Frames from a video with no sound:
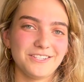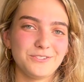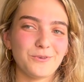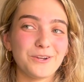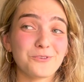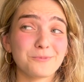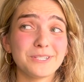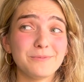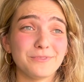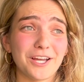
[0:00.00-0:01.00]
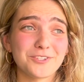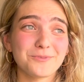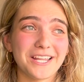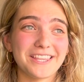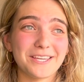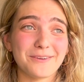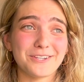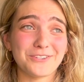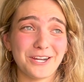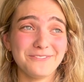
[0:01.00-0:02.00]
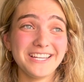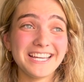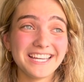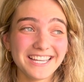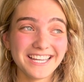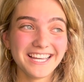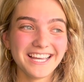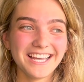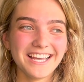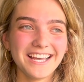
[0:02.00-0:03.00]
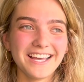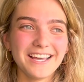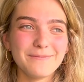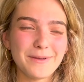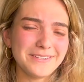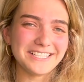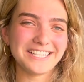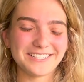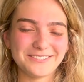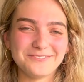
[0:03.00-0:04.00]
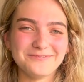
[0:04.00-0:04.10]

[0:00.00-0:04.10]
Do I normally blush when I think about Jeremy? Maybe a little.